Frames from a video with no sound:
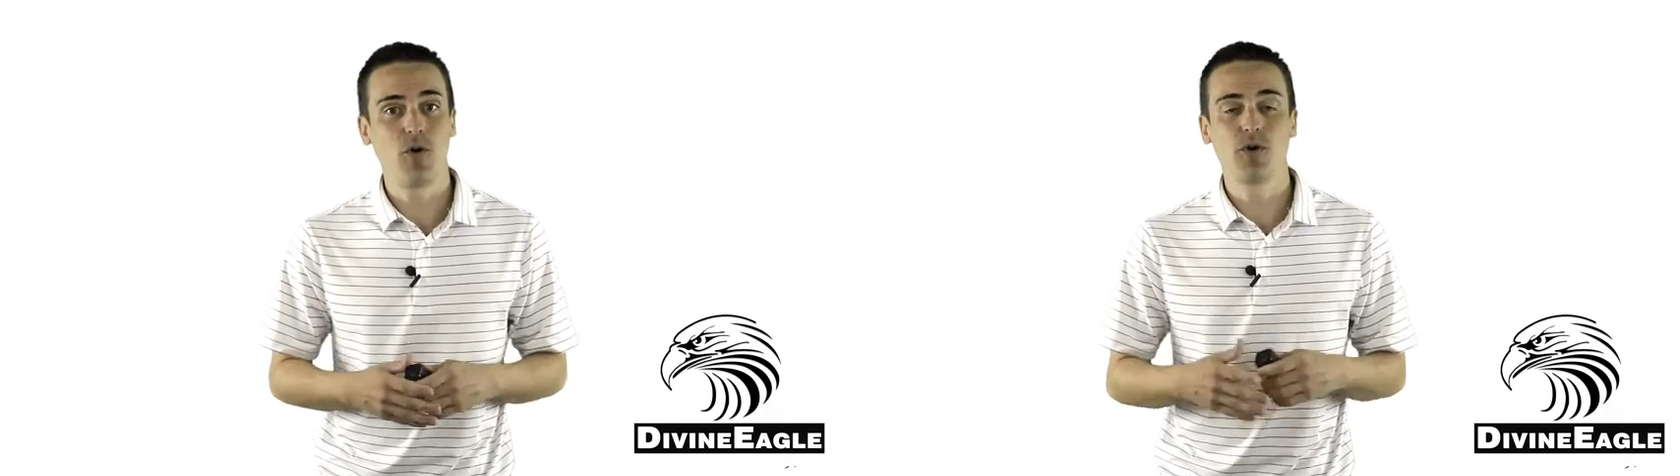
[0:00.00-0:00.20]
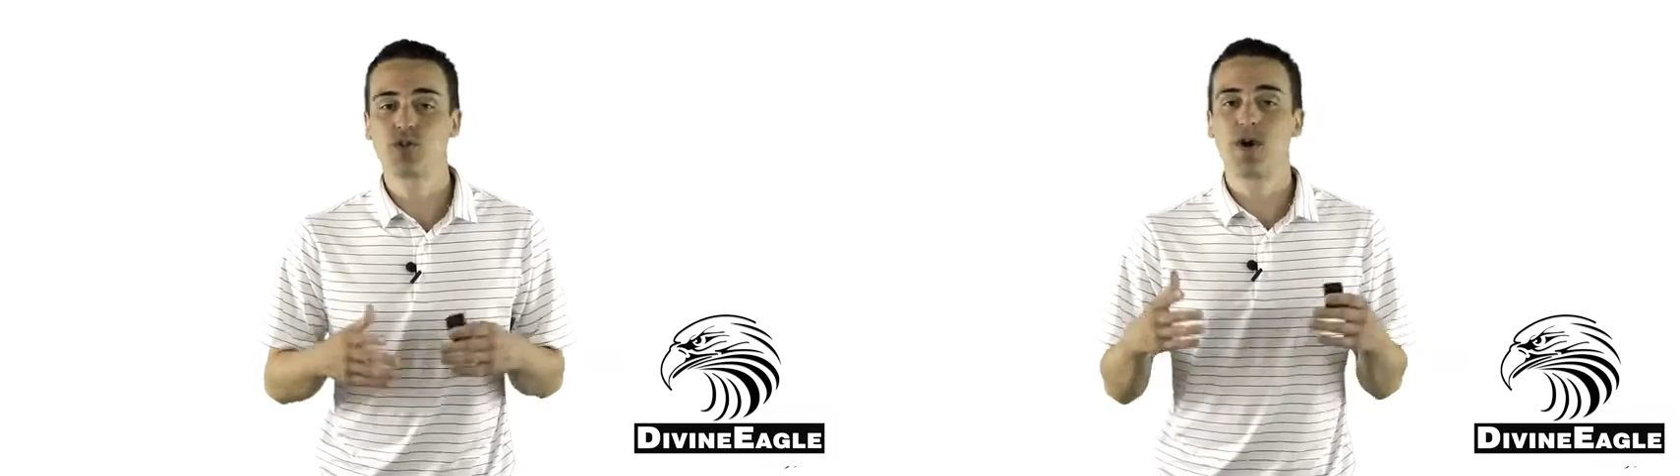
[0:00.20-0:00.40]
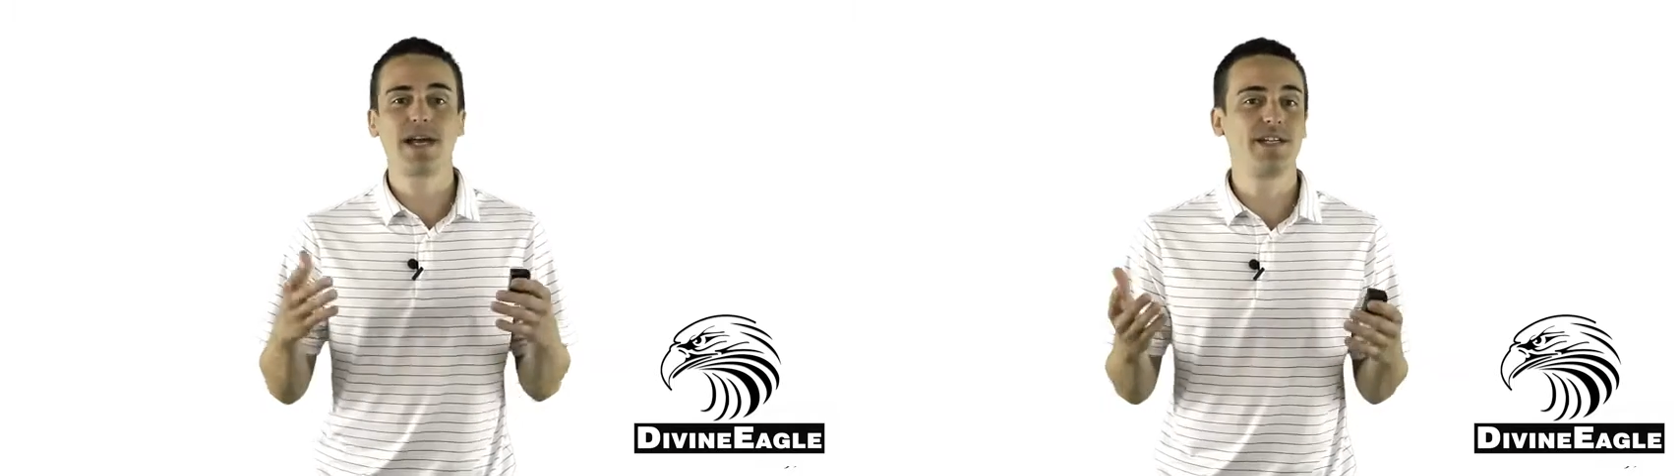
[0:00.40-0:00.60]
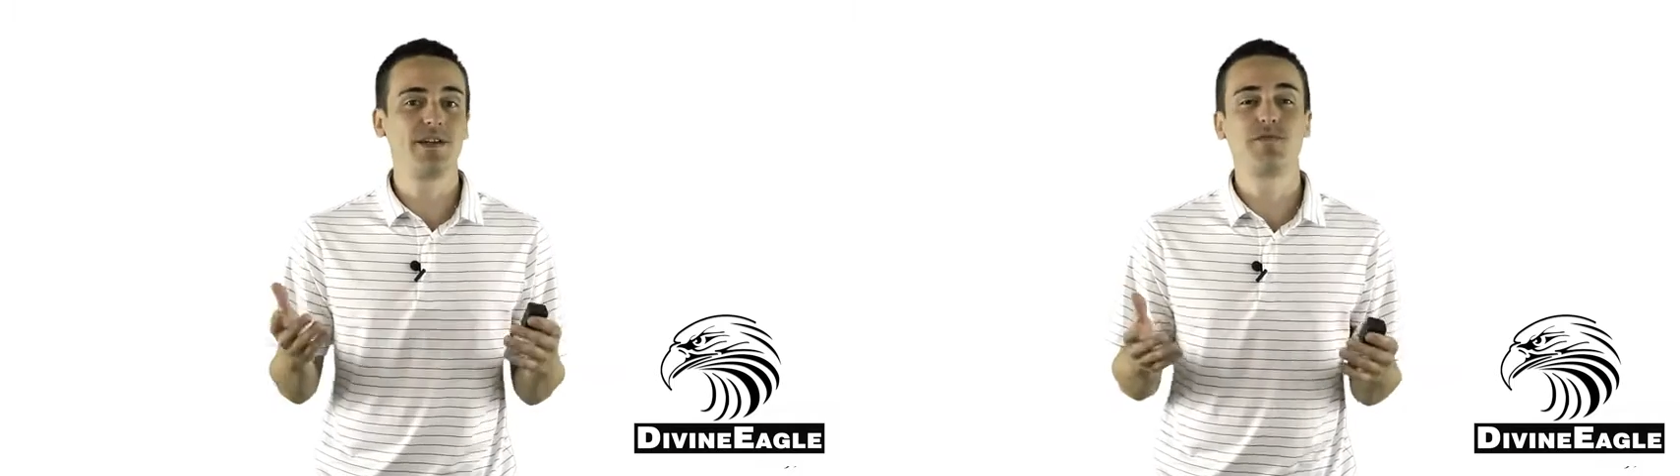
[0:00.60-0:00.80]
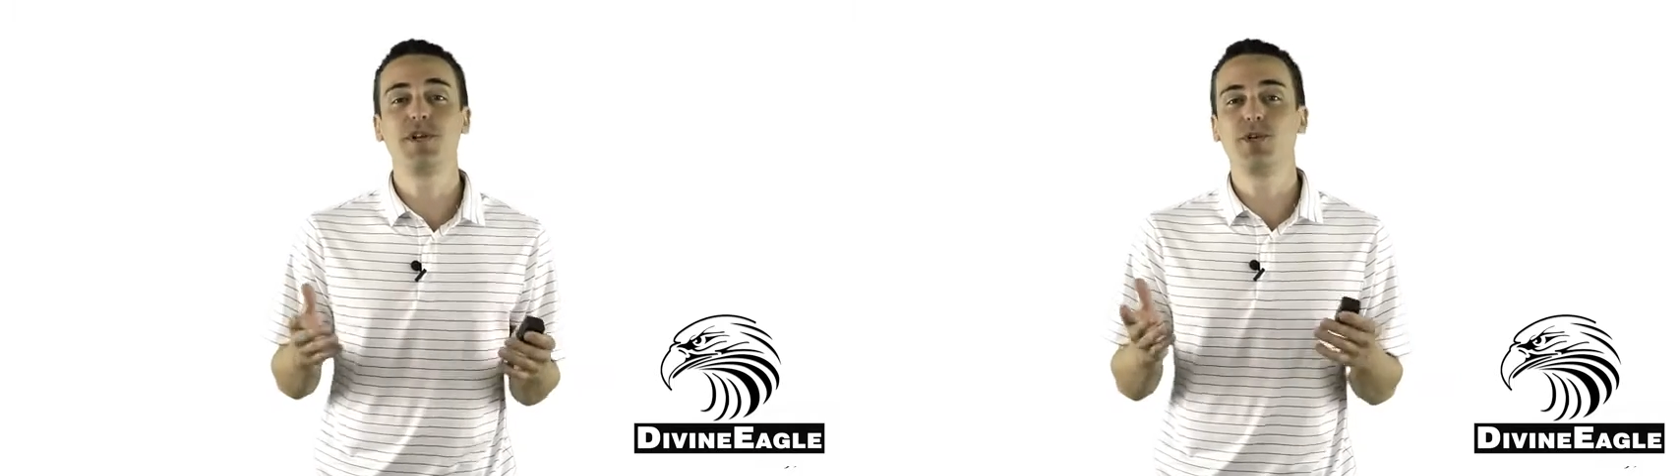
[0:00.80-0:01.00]
or try a
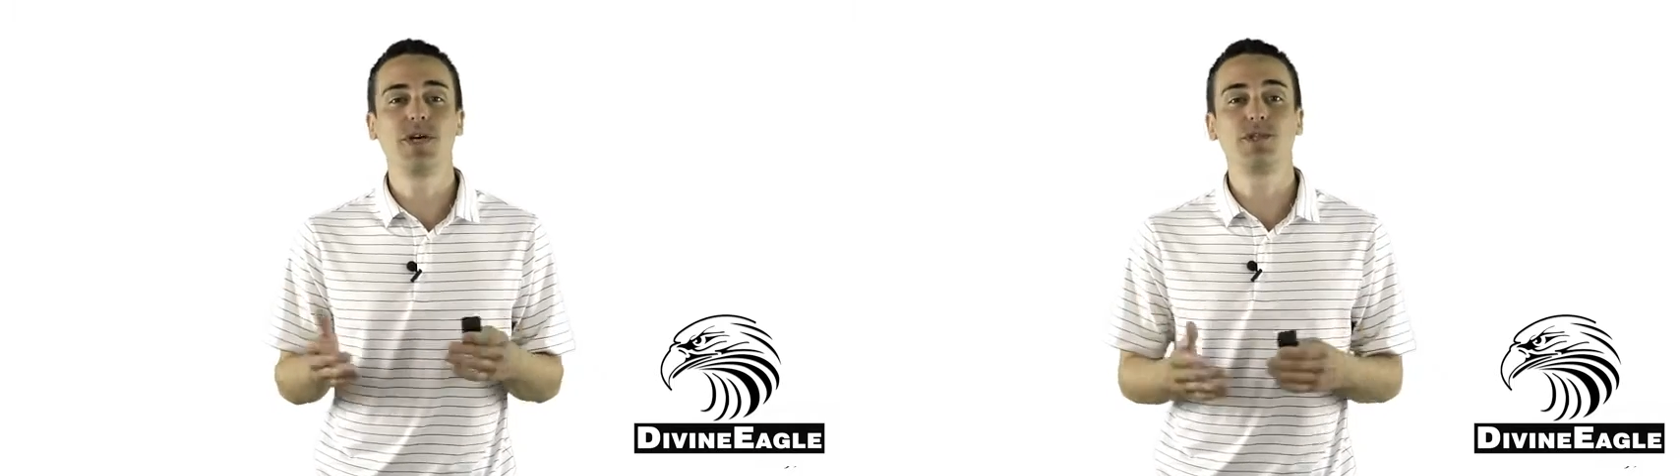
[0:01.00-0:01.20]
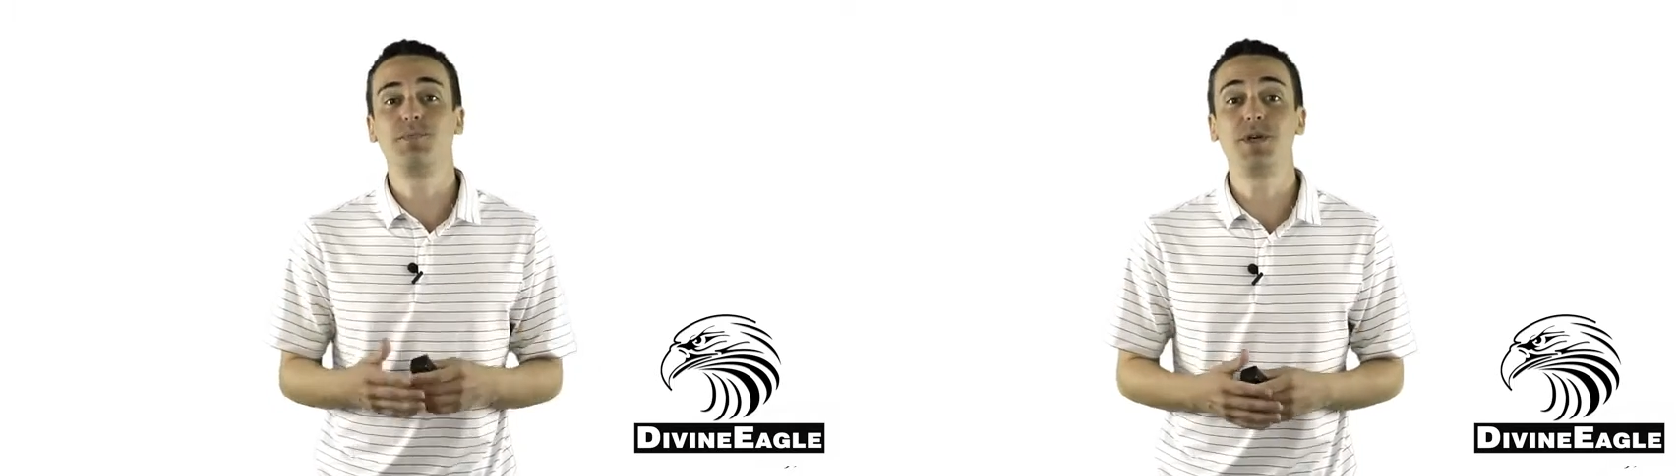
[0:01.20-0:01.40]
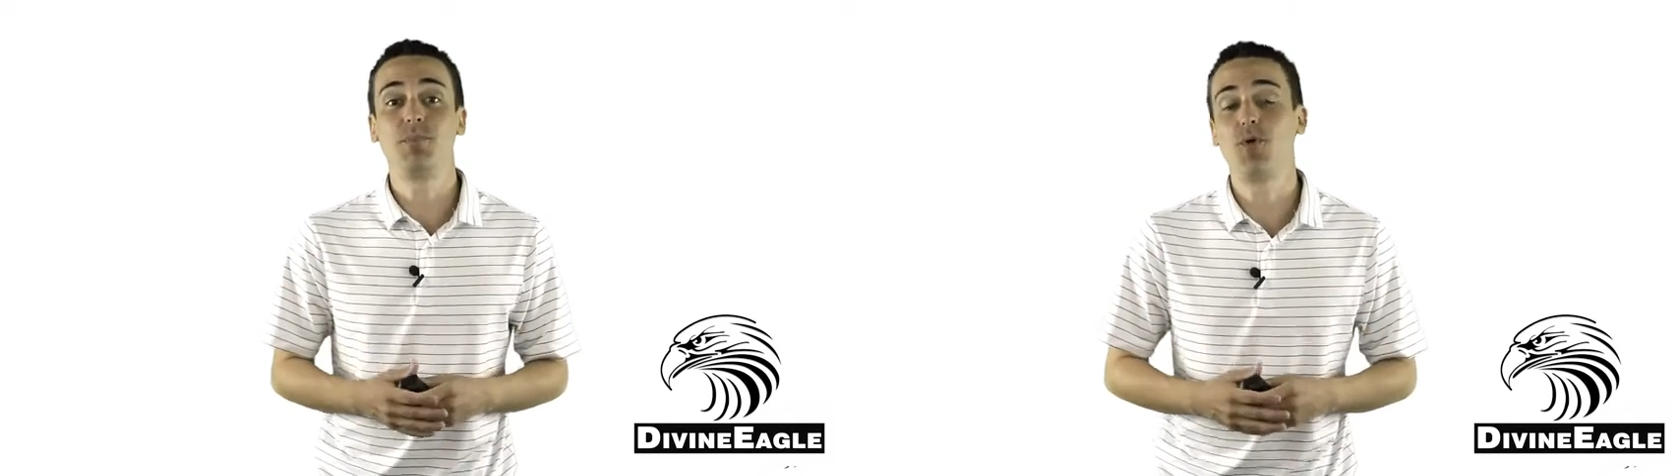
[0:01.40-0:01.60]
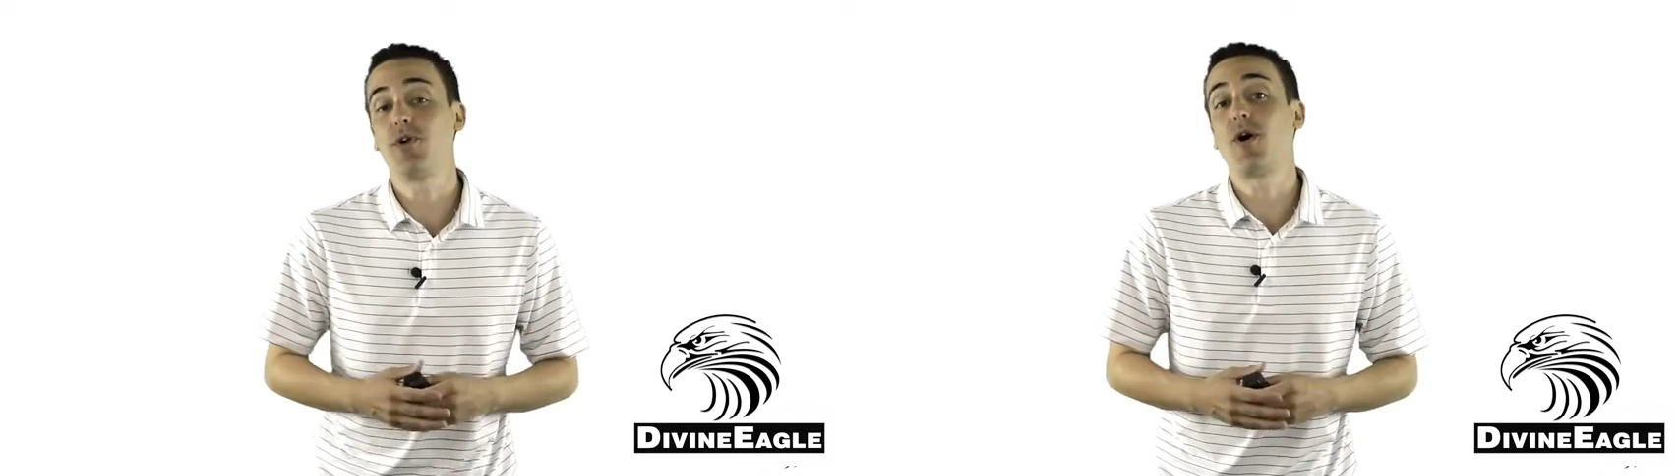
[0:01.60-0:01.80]
different USB port